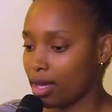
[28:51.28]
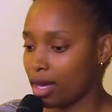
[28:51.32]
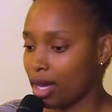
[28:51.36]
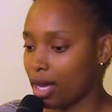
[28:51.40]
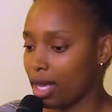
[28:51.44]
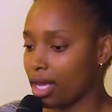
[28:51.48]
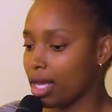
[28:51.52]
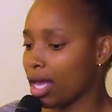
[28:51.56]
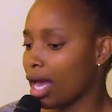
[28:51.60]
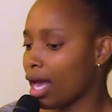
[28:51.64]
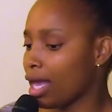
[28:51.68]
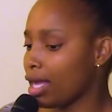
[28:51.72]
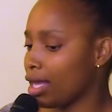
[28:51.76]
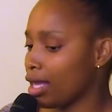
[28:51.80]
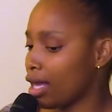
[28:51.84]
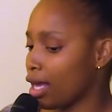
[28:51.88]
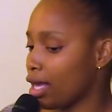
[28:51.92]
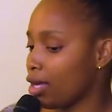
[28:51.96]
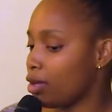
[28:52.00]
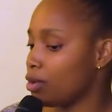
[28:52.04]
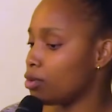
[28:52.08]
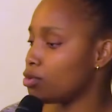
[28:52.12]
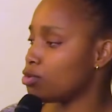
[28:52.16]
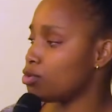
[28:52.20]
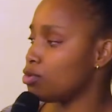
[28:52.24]

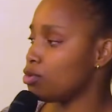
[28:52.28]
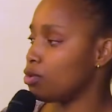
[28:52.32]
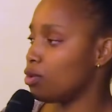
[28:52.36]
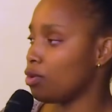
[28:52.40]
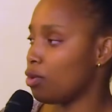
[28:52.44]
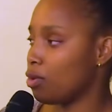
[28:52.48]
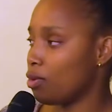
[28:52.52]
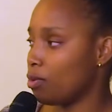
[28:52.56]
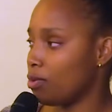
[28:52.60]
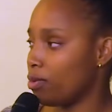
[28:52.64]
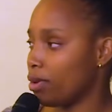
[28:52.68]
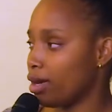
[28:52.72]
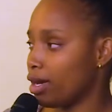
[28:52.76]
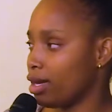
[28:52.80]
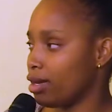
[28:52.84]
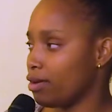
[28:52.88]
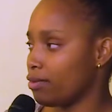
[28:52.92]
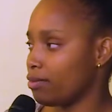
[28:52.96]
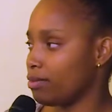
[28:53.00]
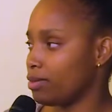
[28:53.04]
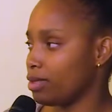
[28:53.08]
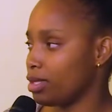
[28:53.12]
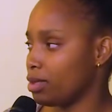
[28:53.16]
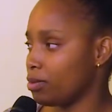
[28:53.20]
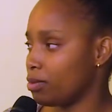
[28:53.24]
I do hope I
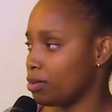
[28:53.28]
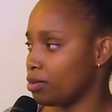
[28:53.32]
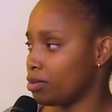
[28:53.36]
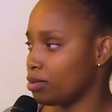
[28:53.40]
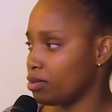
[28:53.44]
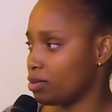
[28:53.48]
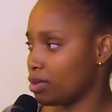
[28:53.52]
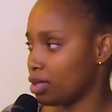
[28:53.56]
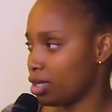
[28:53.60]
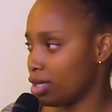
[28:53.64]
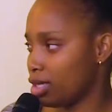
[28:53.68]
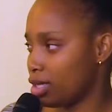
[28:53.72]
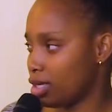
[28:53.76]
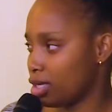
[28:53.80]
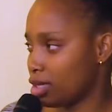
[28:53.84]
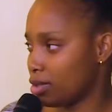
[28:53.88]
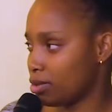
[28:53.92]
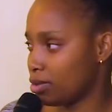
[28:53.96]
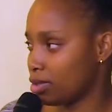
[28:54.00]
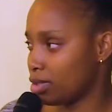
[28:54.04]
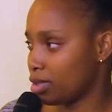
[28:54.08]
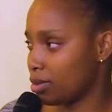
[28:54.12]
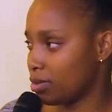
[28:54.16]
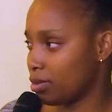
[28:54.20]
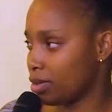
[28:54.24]
have been able to clear
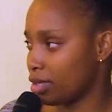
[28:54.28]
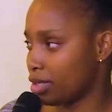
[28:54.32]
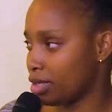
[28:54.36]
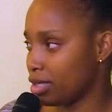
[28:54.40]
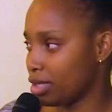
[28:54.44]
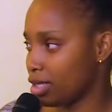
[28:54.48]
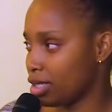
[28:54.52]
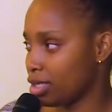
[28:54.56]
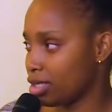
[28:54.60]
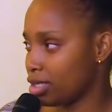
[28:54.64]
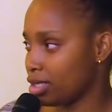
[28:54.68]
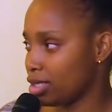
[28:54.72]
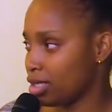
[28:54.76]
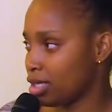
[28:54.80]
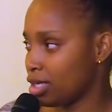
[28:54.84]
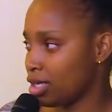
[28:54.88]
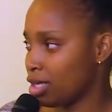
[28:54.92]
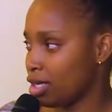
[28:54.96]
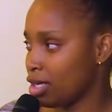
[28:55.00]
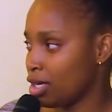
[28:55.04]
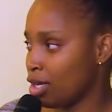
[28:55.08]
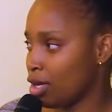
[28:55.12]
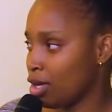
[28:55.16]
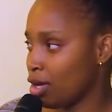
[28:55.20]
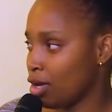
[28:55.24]
out some areas
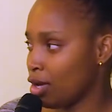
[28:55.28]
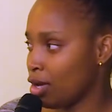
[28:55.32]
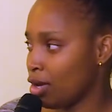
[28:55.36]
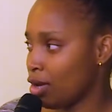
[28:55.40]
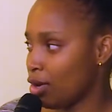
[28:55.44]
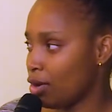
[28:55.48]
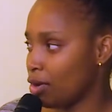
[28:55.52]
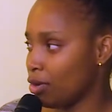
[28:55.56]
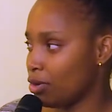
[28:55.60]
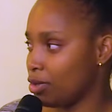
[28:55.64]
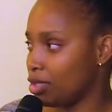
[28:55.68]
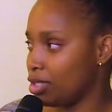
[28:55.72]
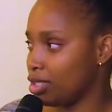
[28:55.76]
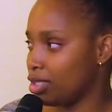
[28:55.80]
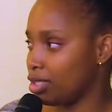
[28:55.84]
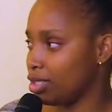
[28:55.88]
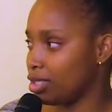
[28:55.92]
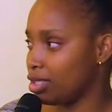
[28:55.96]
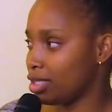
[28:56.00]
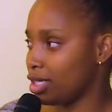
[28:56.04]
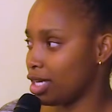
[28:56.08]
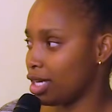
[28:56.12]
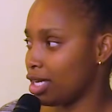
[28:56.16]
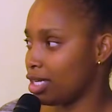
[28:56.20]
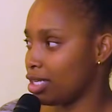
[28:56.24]

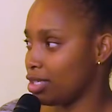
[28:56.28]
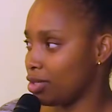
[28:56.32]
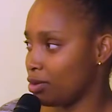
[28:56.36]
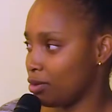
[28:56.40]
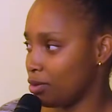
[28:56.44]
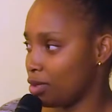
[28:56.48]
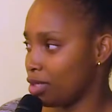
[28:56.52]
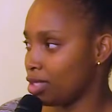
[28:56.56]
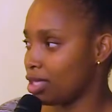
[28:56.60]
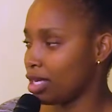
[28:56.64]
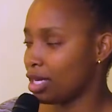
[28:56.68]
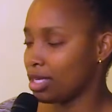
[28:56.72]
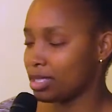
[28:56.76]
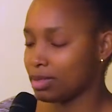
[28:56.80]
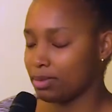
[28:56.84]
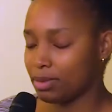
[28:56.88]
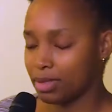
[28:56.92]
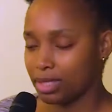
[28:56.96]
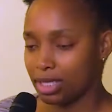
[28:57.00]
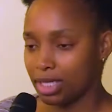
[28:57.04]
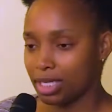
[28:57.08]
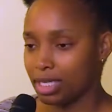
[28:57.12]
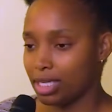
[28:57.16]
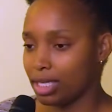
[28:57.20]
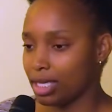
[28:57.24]
on gaining weight.
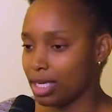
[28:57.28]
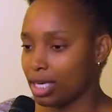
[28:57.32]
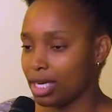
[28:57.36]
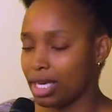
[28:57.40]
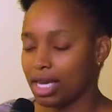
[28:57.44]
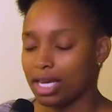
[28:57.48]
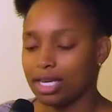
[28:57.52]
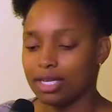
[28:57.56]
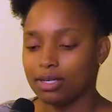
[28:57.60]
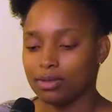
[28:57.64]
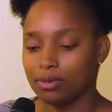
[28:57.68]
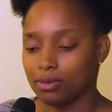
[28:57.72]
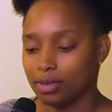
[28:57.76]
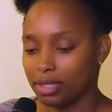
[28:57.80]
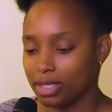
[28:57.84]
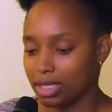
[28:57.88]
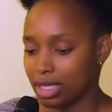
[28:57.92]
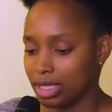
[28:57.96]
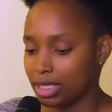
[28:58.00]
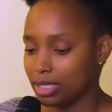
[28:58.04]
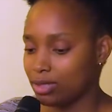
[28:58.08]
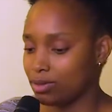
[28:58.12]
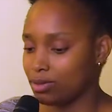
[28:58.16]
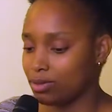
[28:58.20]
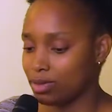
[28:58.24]
Especially gaining weight
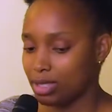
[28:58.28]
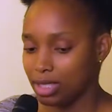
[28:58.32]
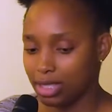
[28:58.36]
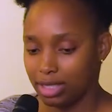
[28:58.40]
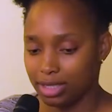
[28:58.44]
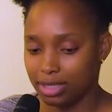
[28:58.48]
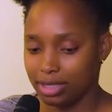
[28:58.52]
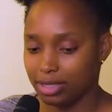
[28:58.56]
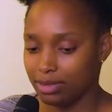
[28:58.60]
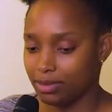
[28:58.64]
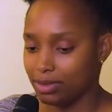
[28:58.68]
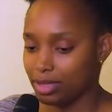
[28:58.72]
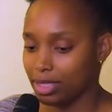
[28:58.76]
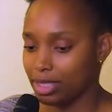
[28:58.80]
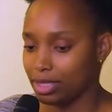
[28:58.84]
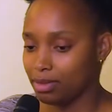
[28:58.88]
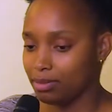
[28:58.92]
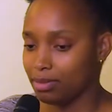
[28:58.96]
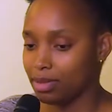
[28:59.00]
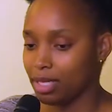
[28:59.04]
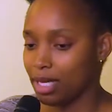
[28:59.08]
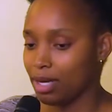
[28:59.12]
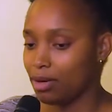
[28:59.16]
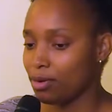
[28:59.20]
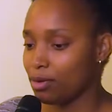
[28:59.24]
has really
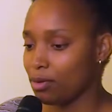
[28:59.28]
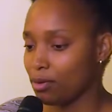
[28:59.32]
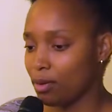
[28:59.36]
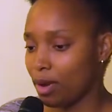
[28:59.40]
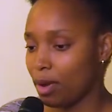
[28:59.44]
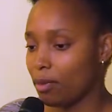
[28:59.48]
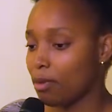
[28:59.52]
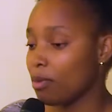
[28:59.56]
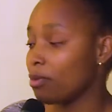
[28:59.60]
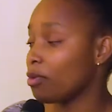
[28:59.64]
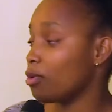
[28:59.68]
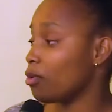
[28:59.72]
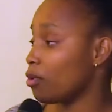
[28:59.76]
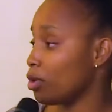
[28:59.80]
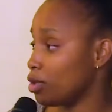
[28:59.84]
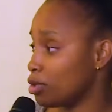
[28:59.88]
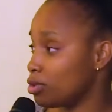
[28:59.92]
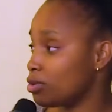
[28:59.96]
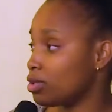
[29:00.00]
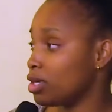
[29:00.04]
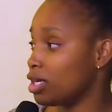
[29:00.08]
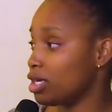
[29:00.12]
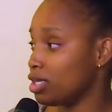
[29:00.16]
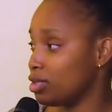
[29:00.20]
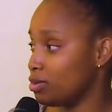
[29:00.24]
I don't know why people want
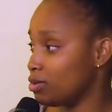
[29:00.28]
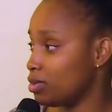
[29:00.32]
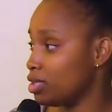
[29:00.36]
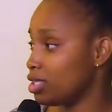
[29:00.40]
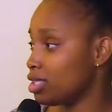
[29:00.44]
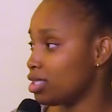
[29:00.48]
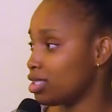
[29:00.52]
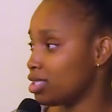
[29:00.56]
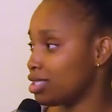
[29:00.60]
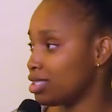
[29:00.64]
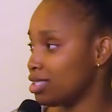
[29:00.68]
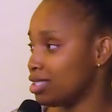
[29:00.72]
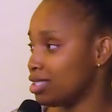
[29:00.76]
to gain weight.